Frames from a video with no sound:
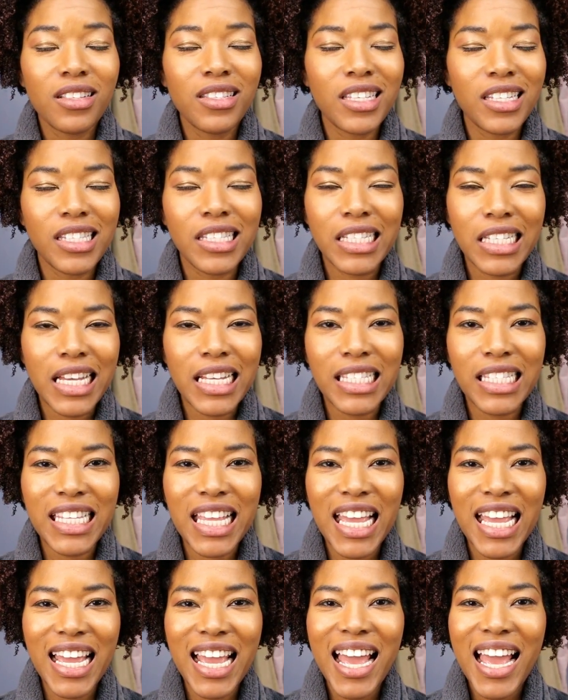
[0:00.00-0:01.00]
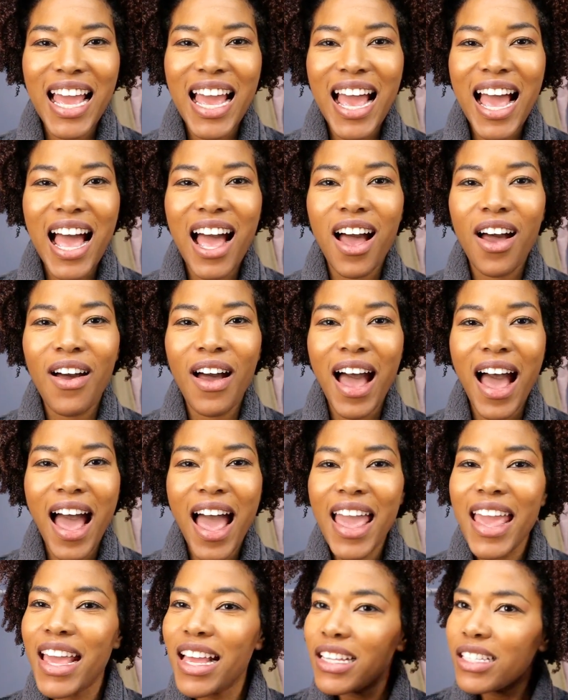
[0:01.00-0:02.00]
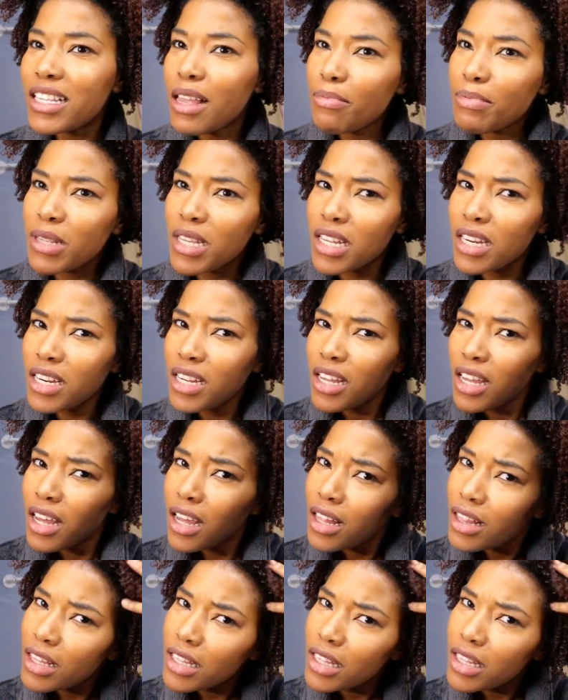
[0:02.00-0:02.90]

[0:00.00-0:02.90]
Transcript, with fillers: discussing how I accepted